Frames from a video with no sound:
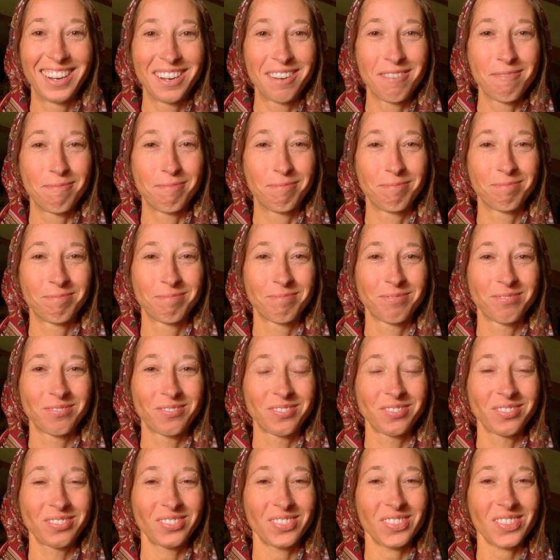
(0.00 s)
um,
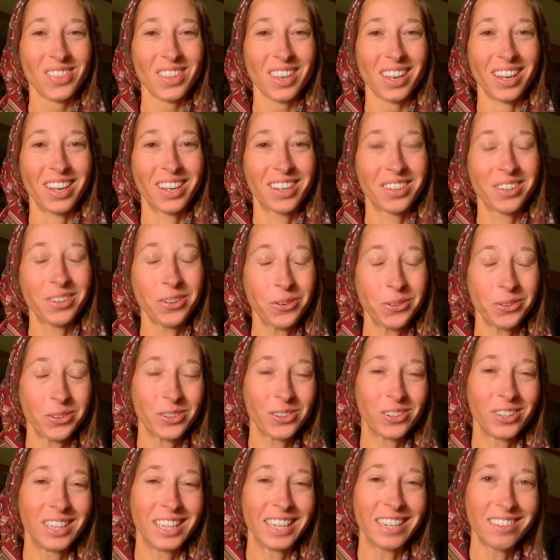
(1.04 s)
so,
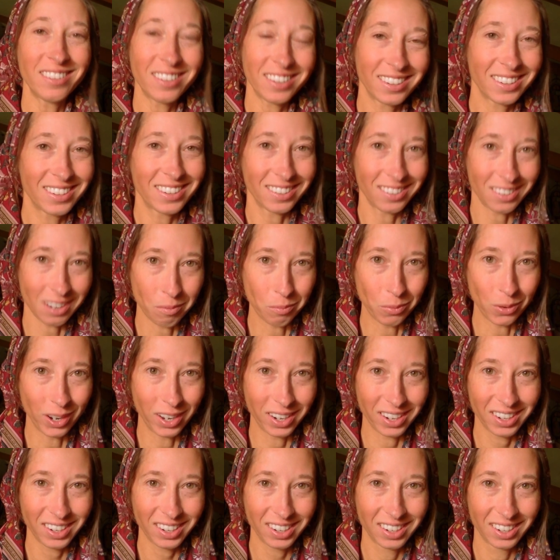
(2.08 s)
to listen to
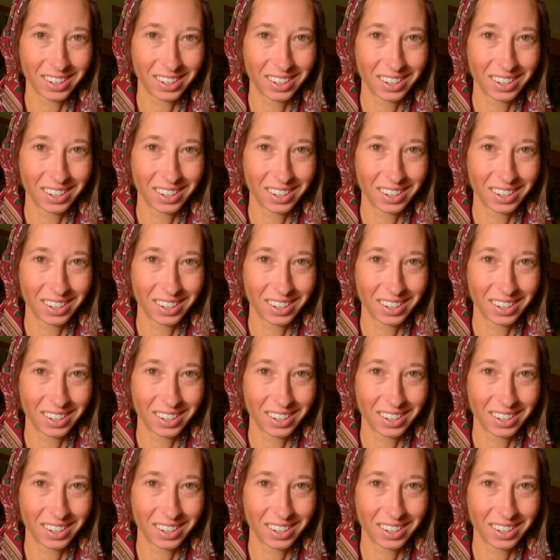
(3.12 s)
someone